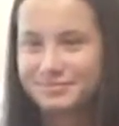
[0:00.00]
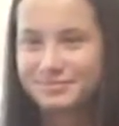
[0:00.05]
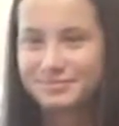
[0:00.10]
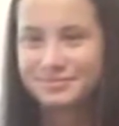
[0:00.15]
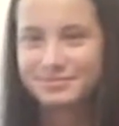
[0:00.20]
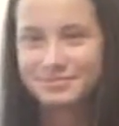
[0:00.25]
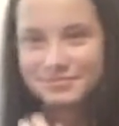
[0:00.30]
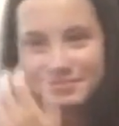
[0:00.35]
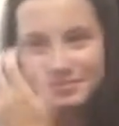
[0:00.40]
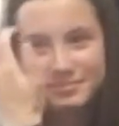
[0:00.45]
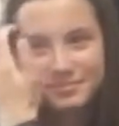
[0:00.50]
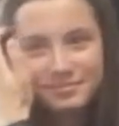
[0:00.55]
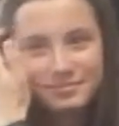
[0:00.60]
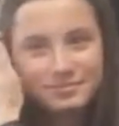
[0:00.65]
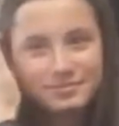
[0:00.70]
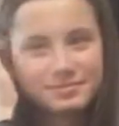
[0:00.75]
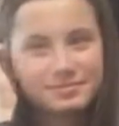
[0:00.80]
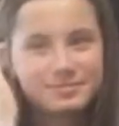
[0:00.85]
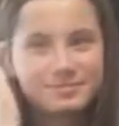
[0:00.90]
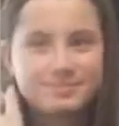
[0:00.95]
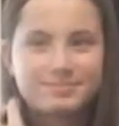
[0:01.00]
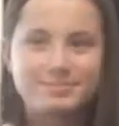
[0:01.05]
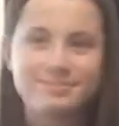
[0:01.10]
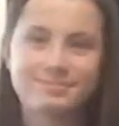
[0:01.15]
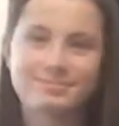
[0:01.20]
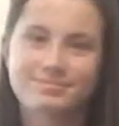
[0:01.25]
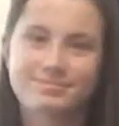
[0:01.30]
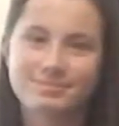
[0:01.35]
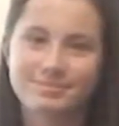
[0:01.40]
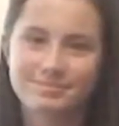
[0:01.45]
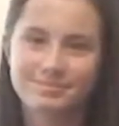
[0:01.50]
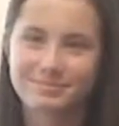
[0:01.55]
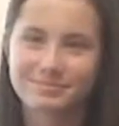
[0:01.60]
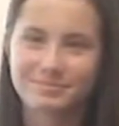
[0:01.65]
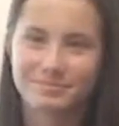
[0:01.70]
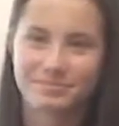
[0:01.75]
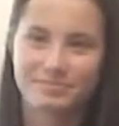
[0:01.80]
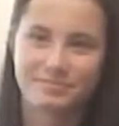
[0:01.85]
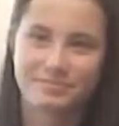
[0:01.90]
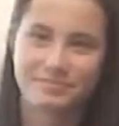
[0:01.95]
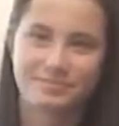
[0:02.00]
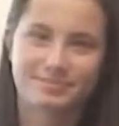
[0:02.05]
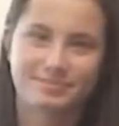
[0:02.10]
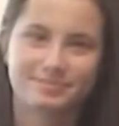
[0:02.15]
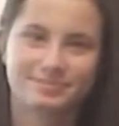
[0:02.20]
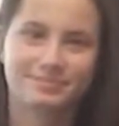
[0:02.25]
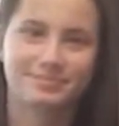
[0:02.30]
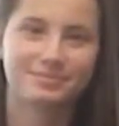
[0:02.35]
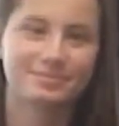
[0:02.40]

much like Dyno. Okay, so